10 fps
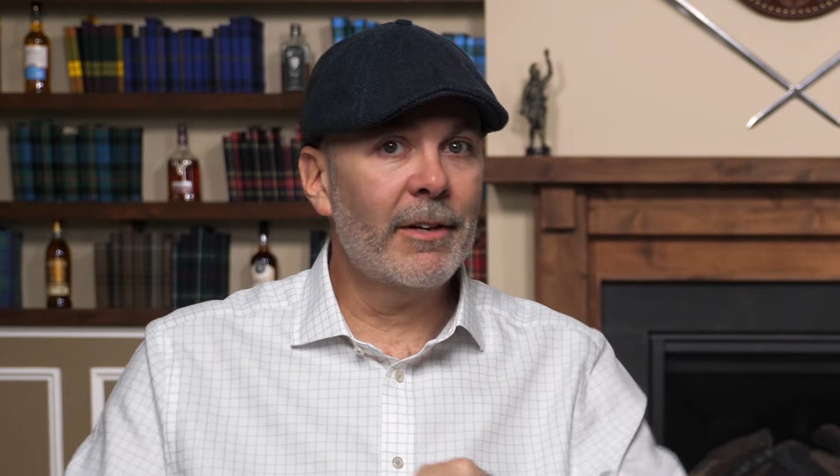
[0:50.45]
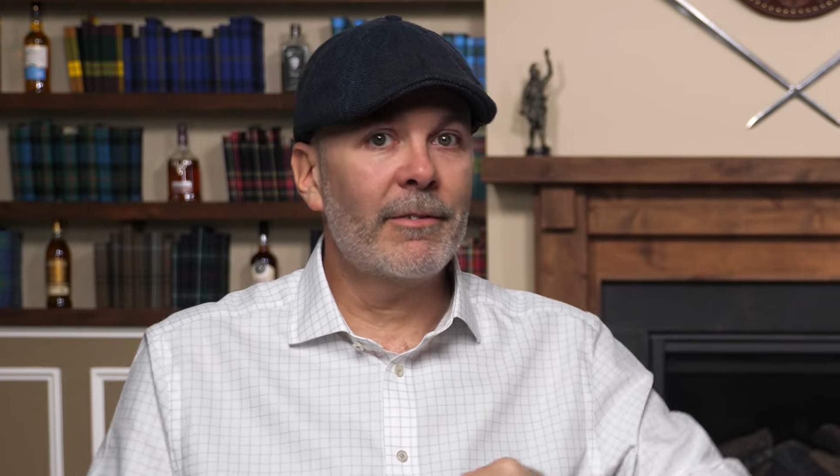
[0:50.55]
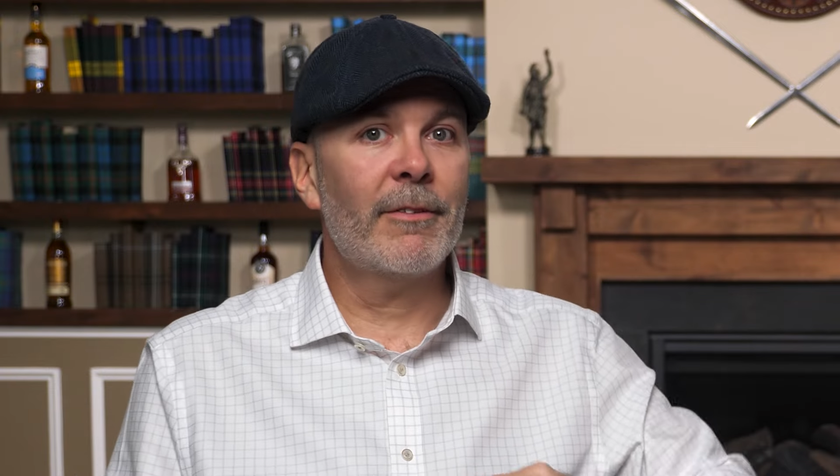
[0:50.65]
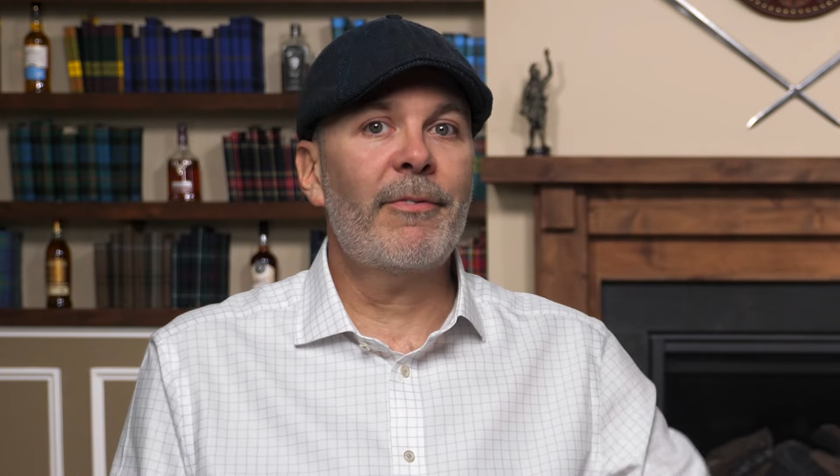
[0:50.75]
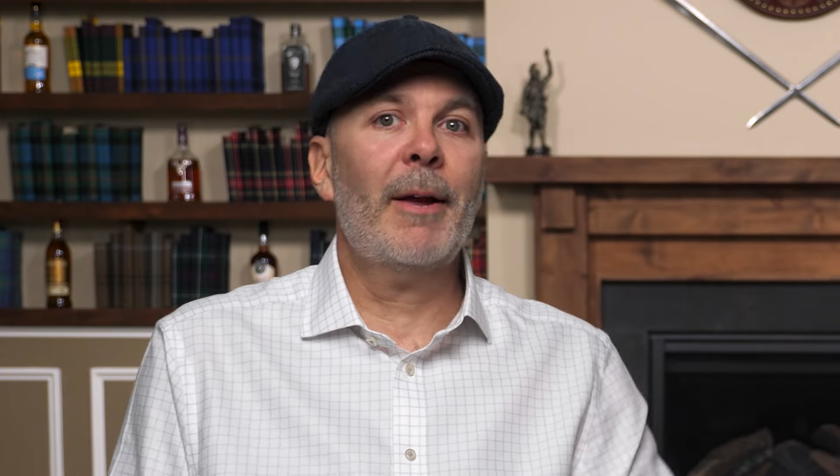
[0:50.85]
you
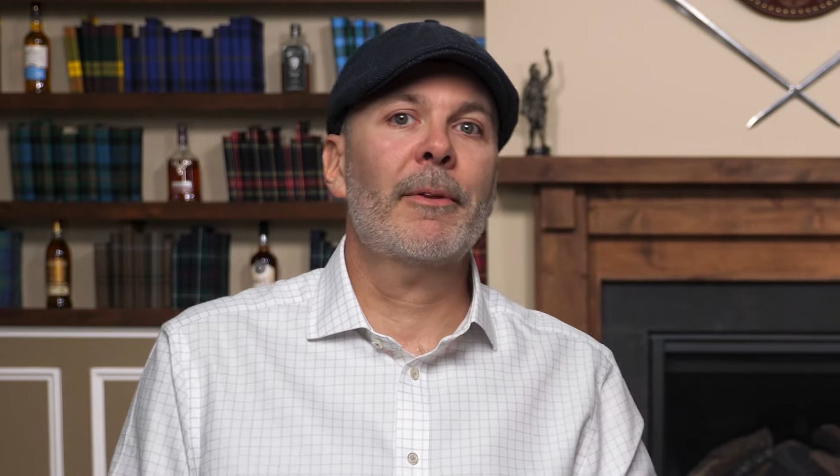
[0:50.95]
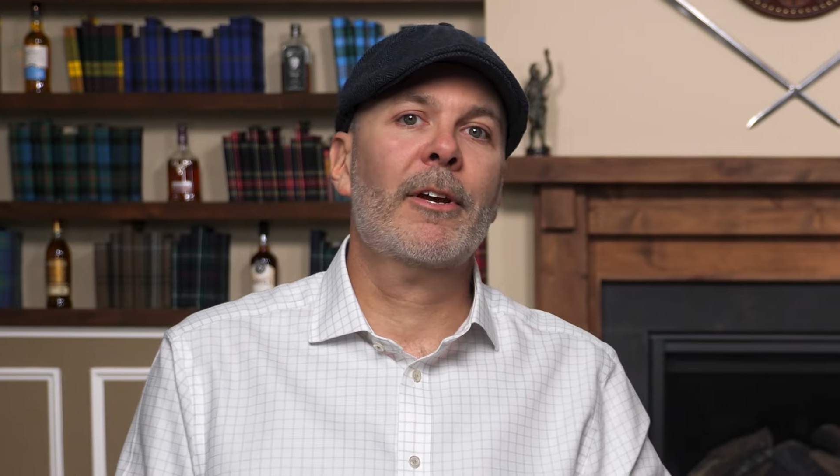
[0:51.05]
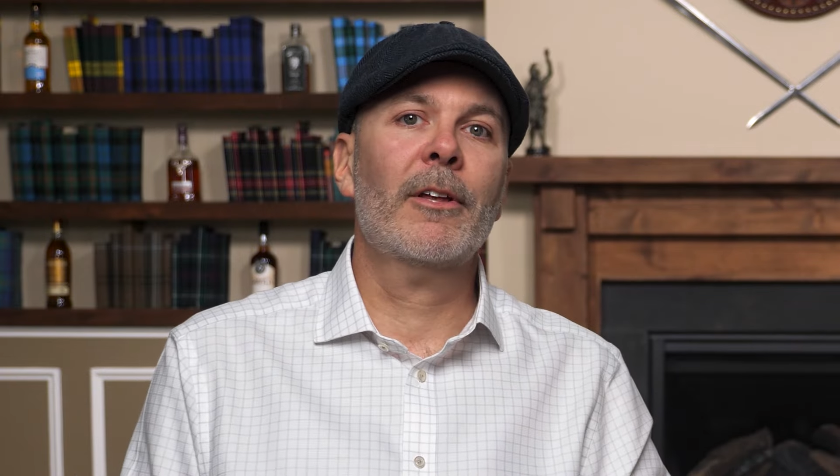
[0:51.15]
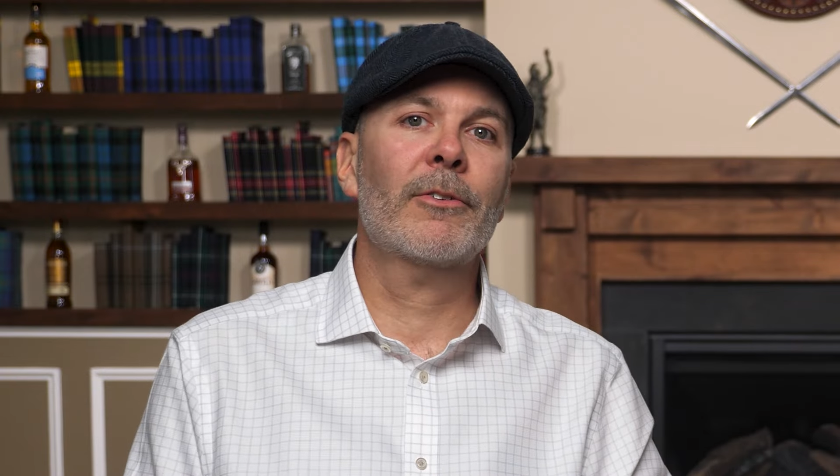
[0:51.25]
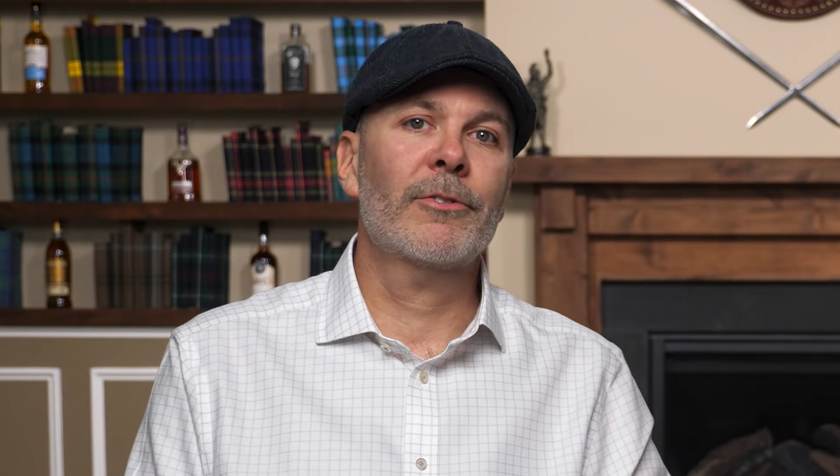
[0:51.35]
know, the family
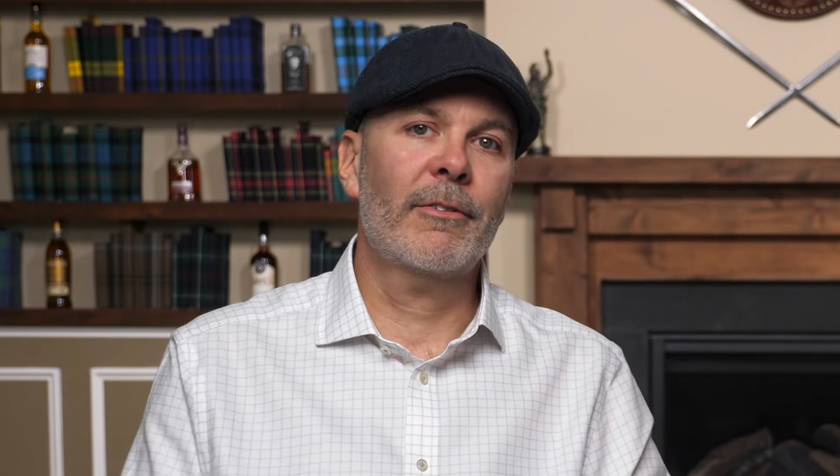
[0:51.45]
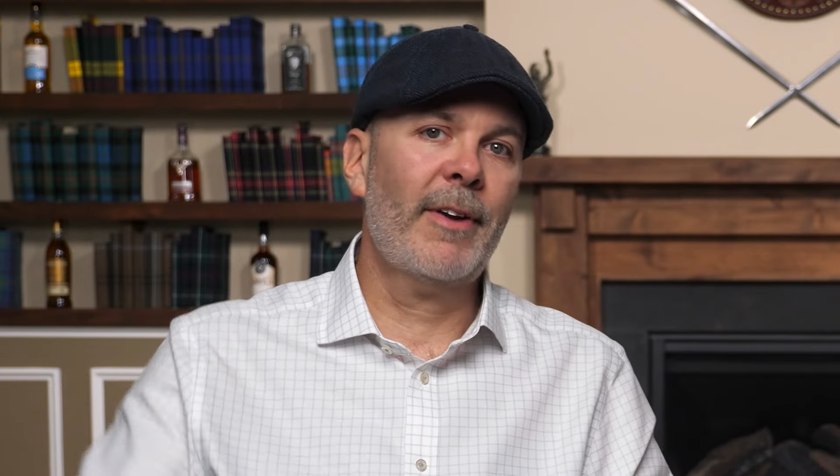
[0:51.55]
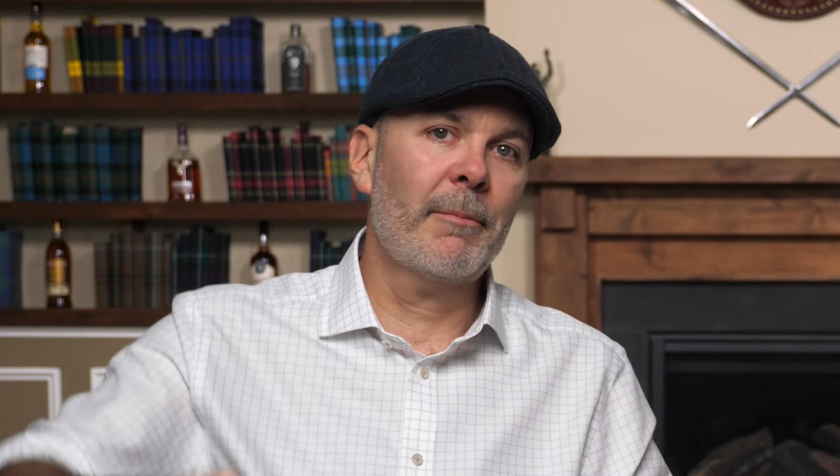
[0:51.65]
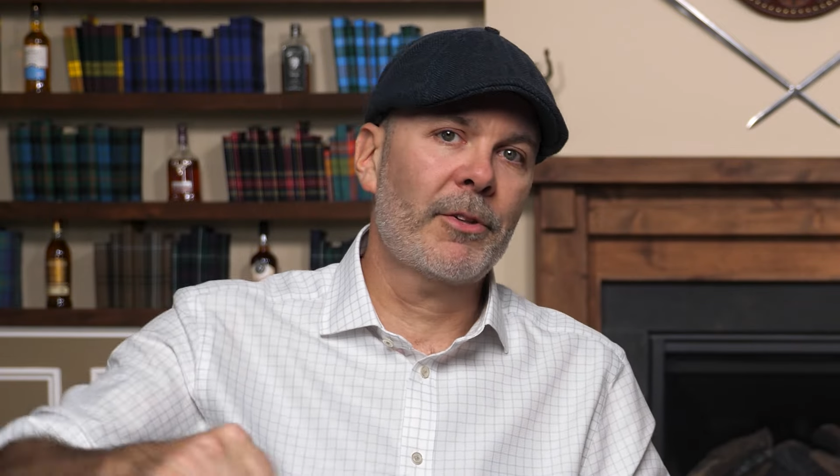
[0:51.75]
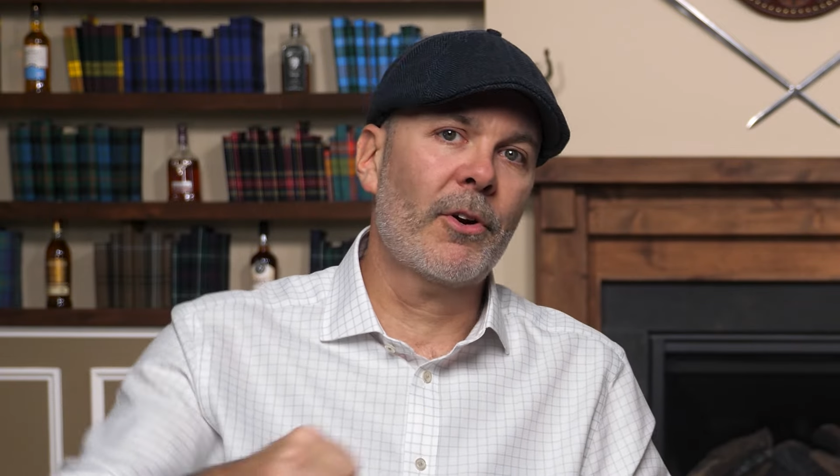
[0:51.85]
colors, the family